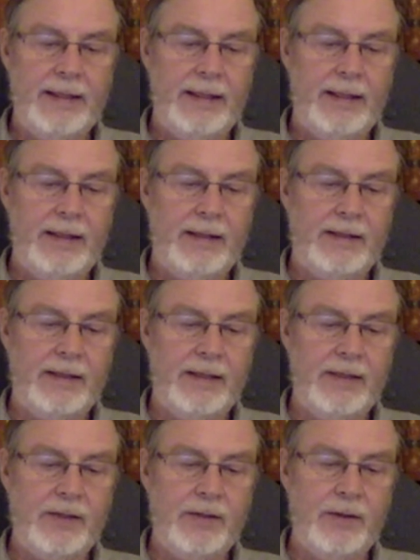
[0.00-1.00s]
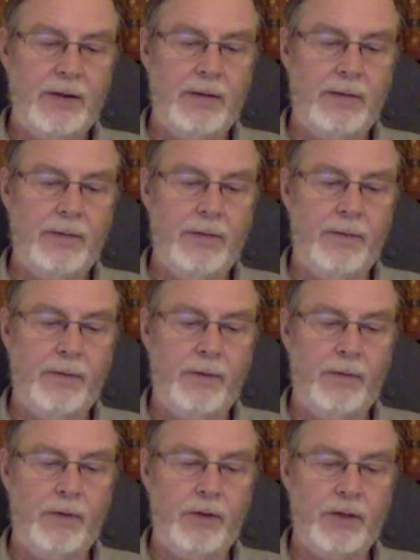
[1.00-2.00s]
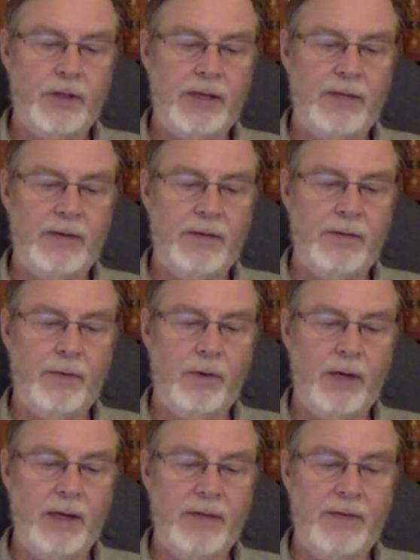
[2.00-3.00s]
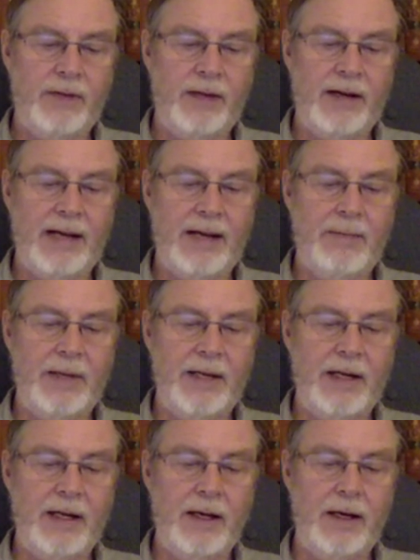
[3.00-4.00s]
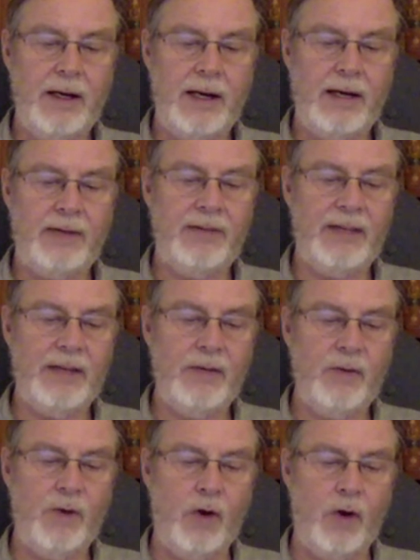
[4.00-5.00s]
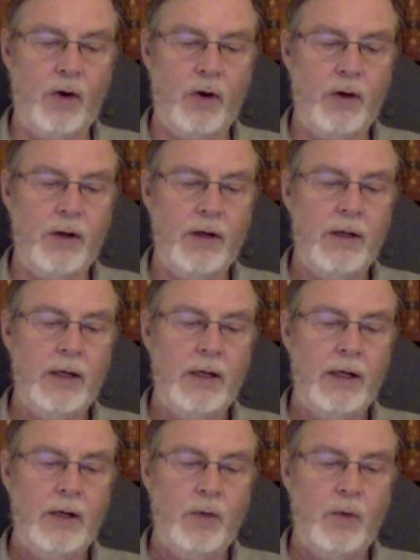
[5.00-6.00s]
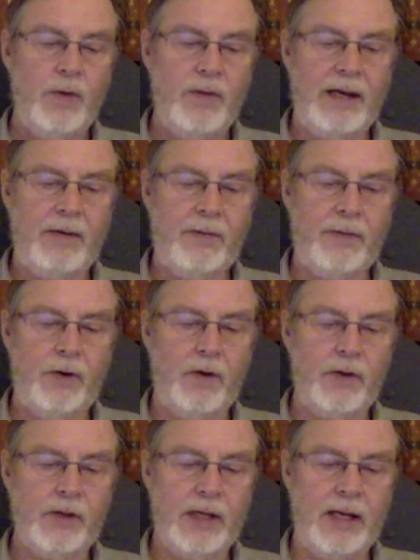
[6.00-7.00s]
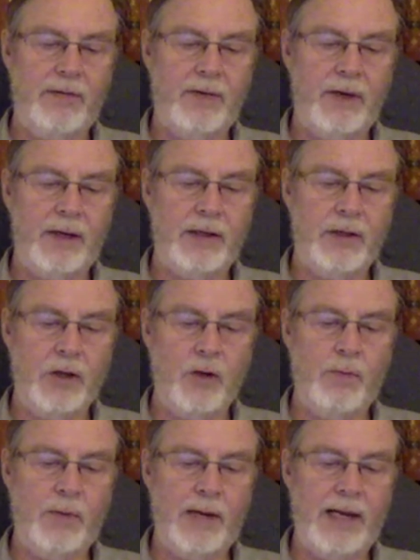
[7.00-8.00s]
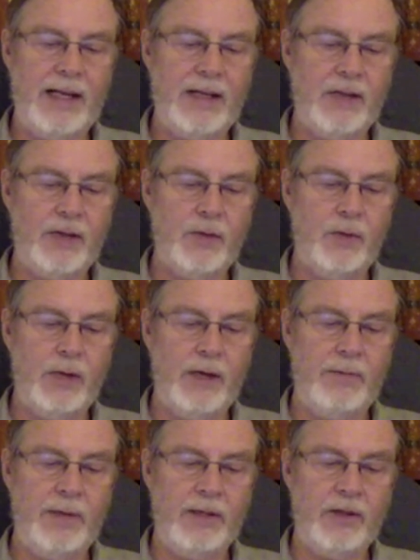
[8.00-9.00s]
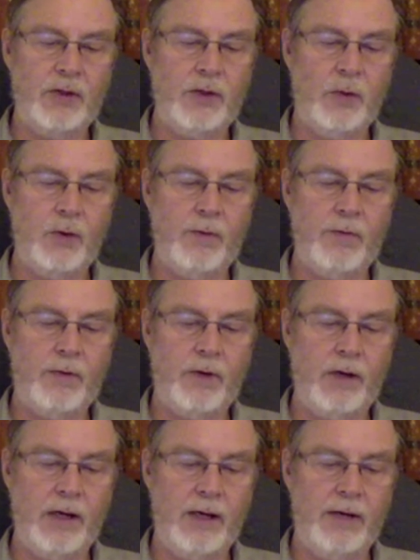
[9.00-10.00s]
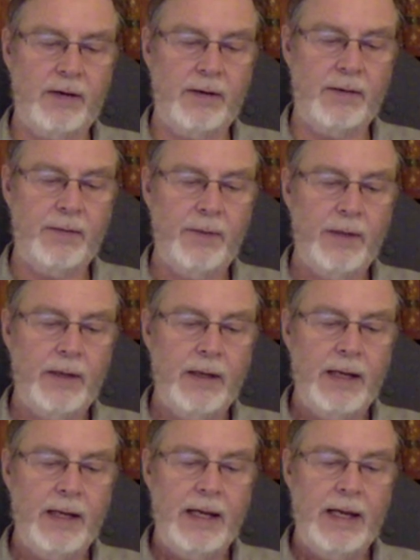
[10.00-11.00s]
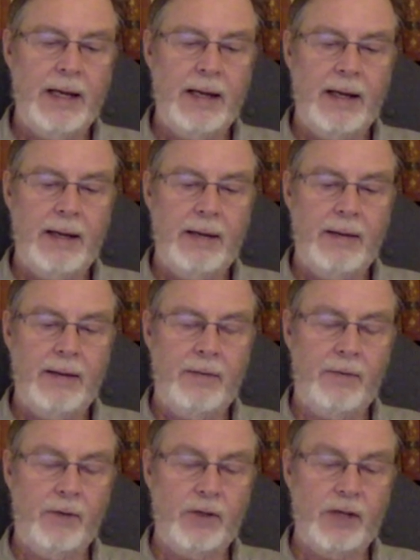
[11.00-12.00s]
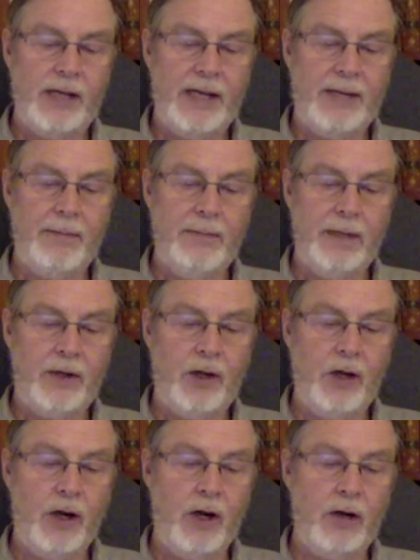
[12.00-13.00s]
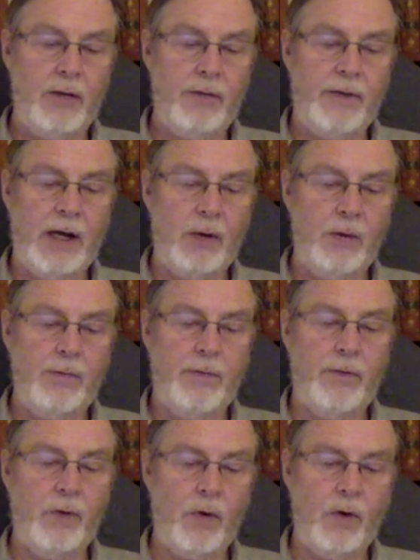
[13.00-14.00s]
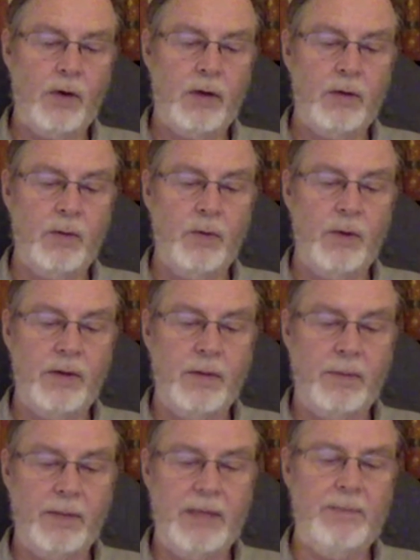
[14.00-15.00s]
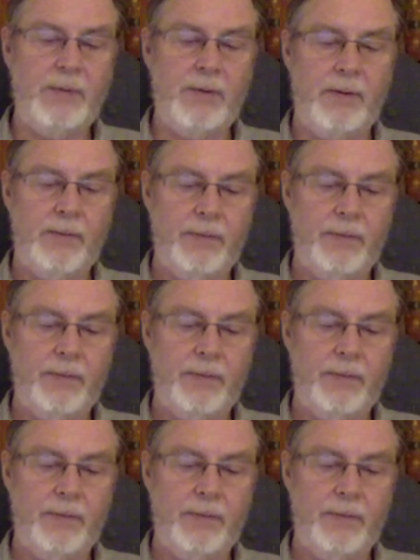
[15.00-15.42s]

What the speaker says: it says from verse 7, for if there had been nothing wrong with that first covenant, no place would have been sought for another. Verse 8, but God found fault with the people